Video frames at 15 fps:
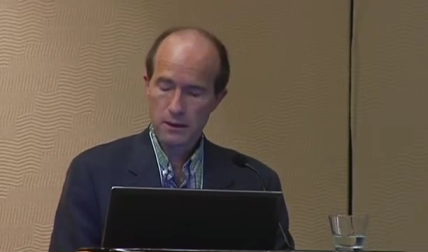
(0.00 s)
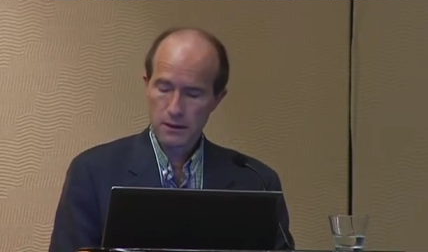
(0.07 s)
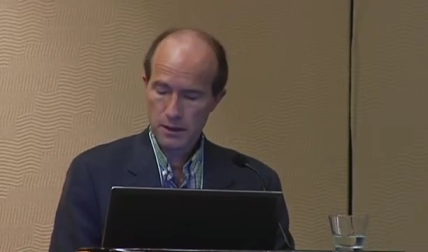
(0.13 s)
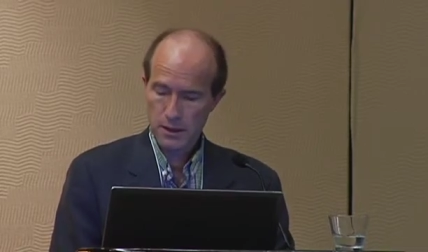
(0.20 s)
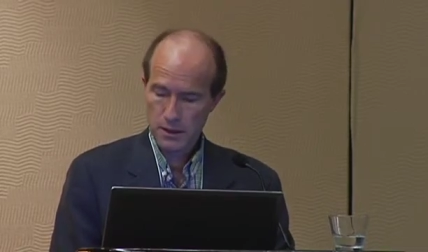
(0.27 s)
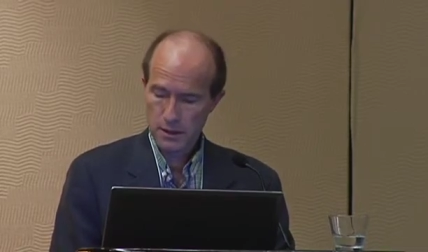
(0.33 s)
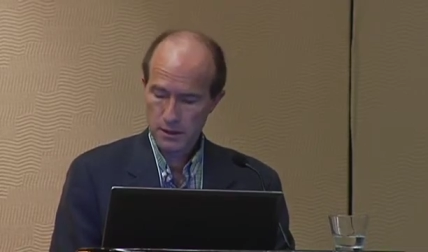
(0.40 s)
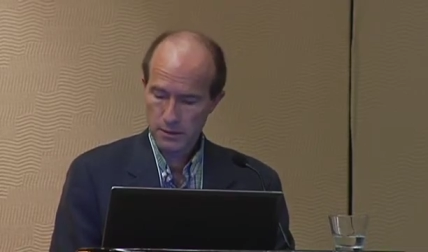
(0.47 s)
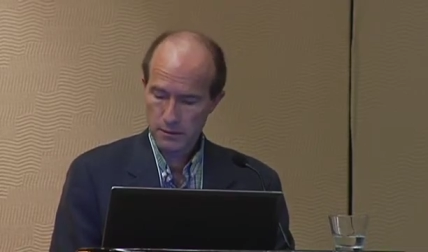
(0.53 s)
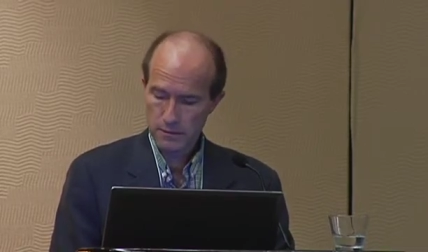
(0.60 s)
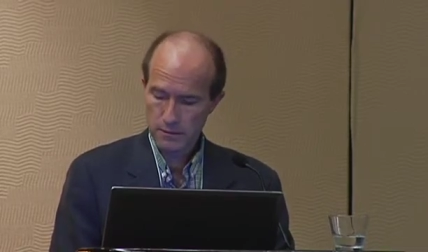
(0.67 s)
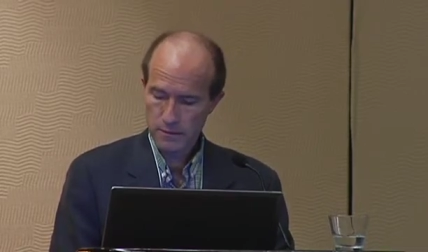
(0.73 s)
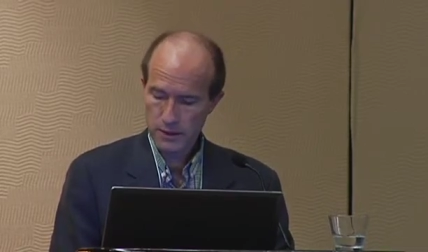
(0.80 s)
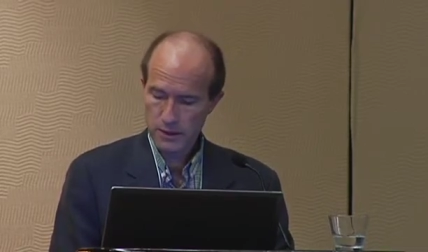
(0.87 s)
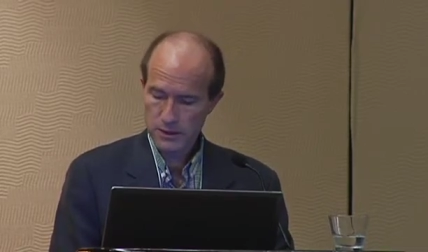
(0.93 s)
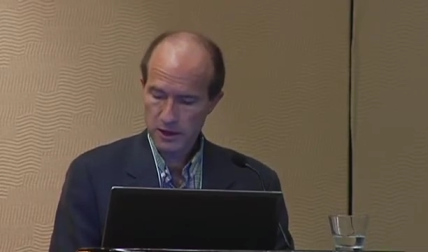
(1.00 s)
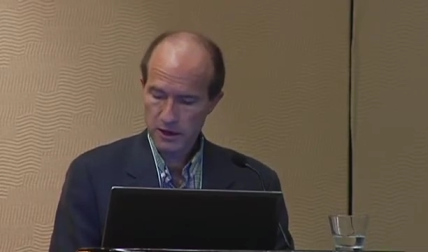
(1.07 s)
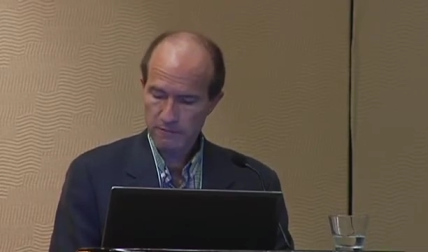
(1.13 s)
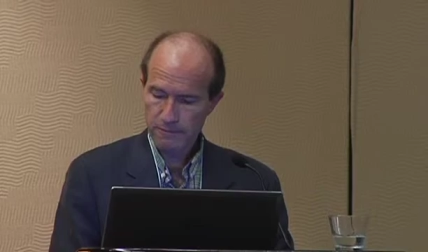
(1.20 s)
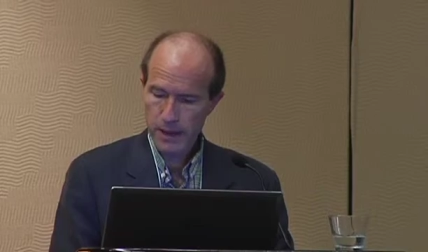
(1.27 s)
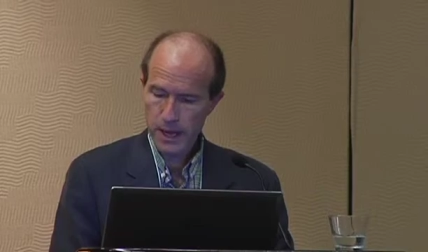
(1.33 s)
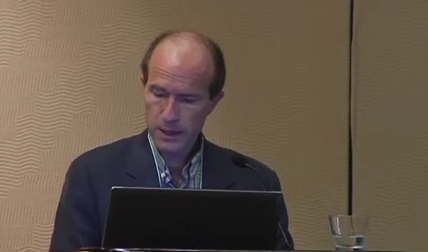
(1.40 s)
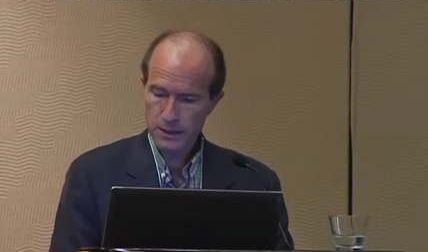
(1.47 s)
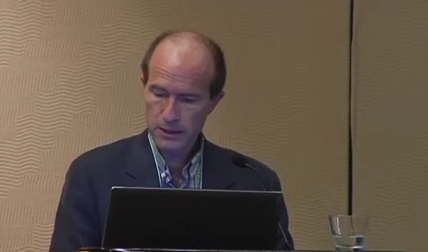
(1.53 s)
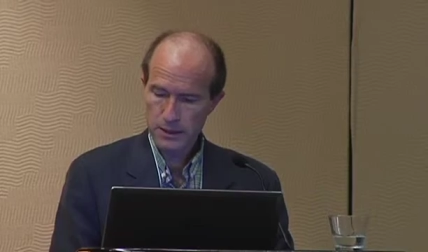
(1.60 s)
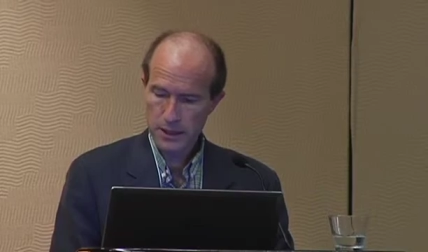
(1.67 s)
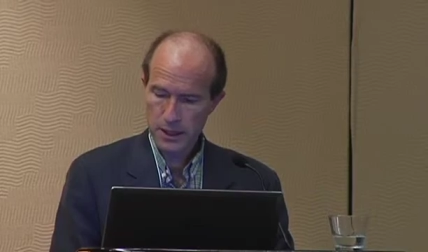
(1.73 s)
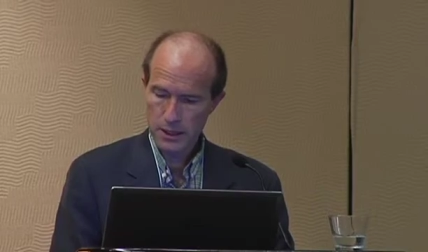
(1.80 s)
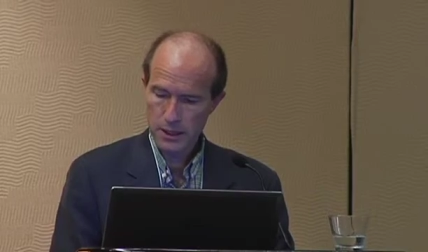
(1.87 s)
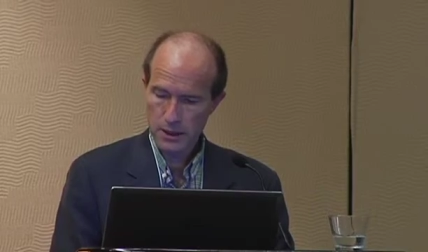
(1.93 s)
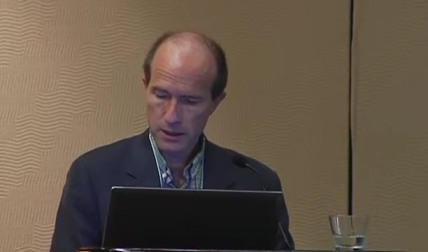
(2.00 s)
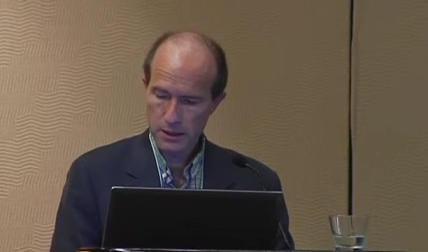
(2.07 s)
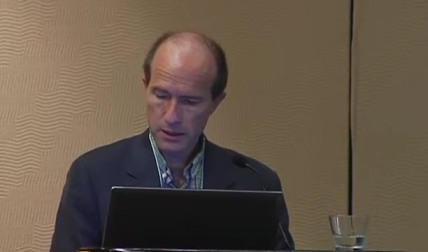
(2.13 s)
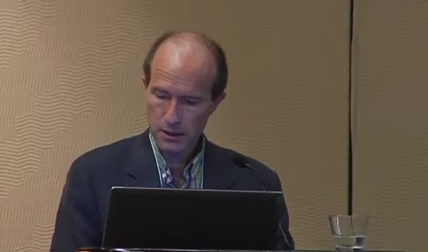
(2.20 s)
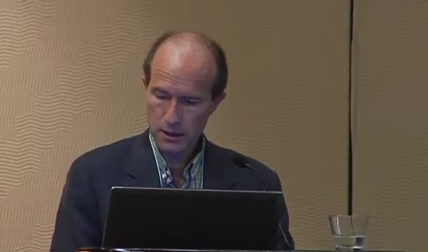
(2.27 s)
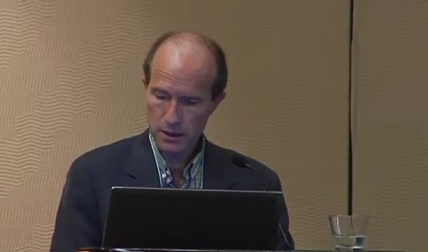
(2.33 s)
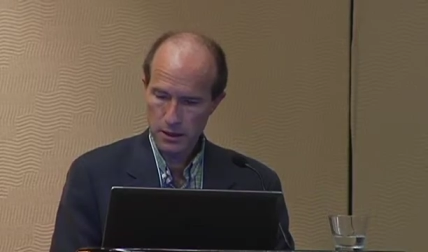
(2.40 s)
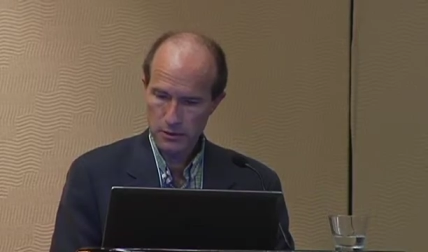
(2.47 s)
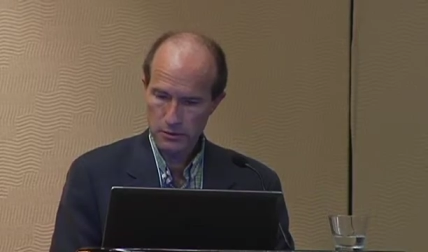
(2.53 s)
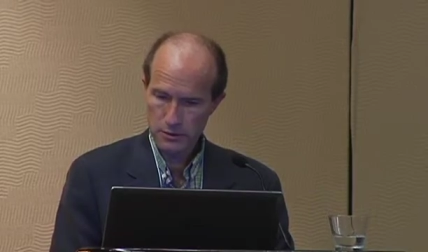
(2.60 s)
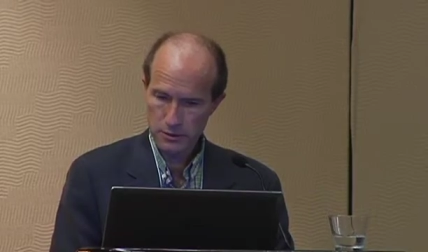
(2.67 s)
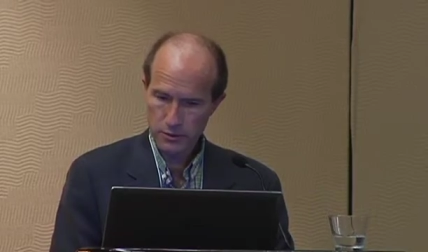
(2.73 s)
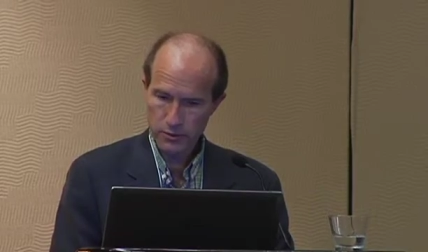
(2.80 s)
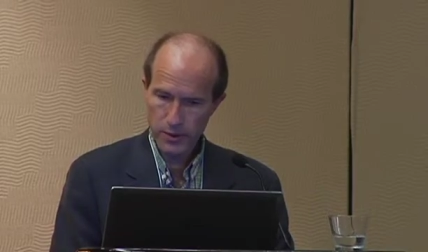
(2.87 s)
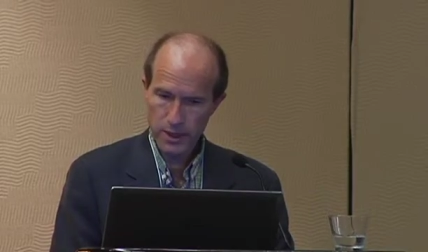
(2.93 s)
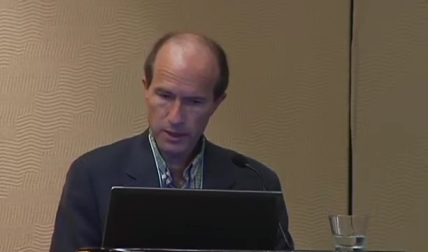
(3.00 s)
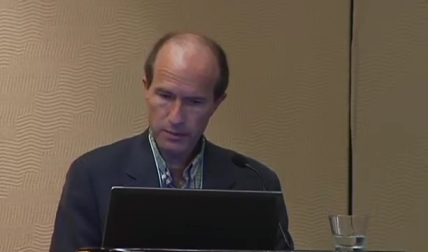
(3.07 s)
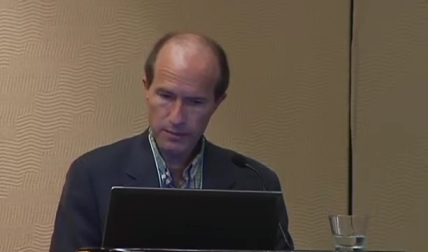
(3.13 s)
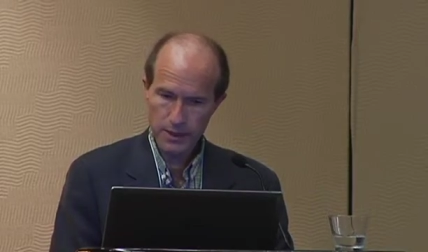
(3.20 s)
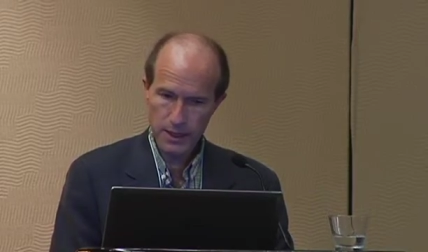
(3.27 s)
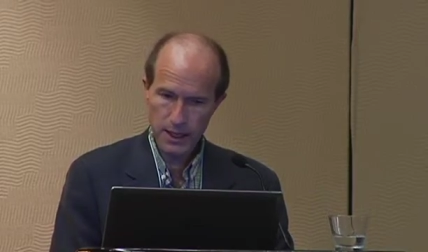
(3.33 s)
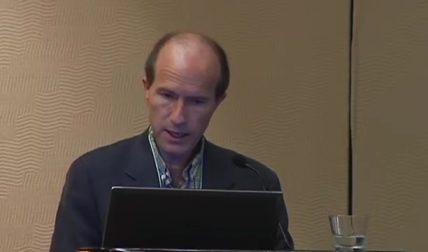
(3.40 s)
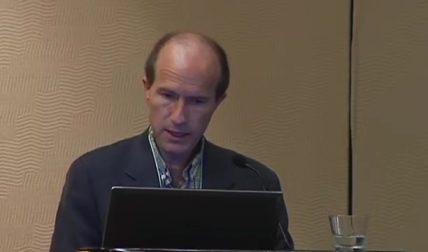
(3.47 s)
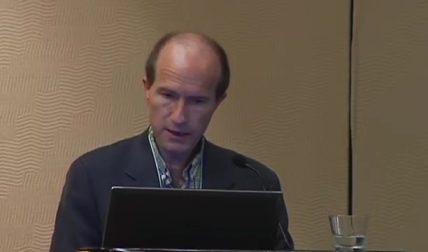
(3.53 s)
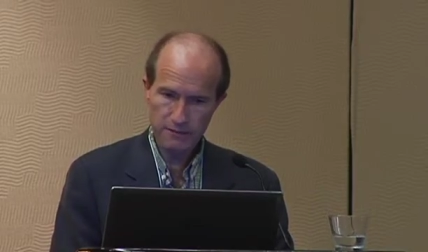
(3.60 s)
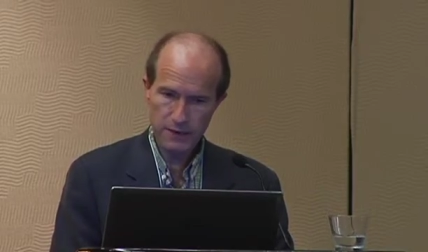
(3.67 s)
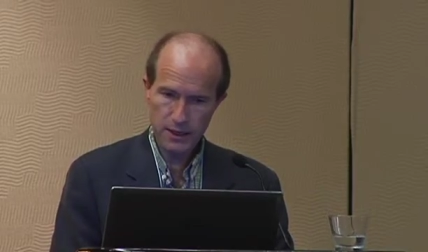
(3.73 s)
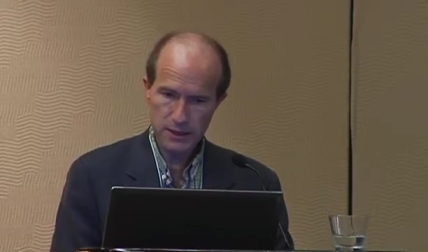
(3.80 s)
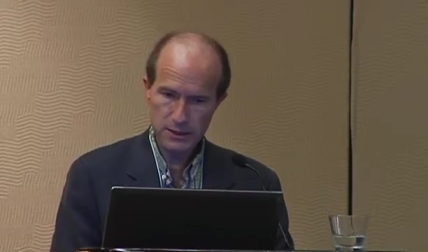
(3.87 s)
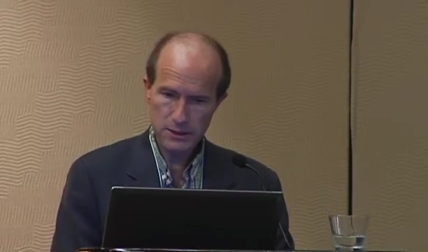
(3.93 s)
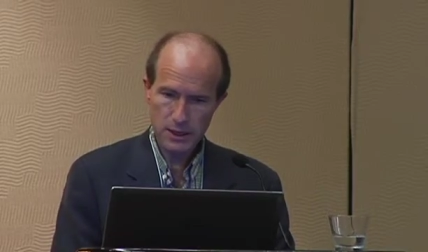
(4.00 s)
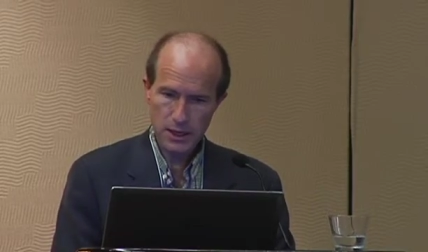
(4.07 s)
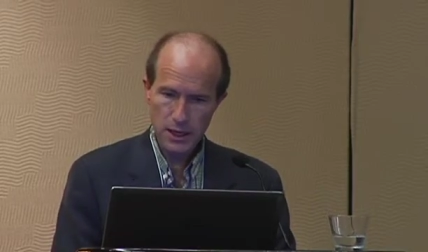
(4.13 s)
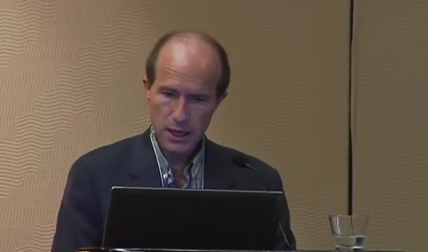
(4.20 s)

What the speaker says: the soft palate and the other cranial midline defects.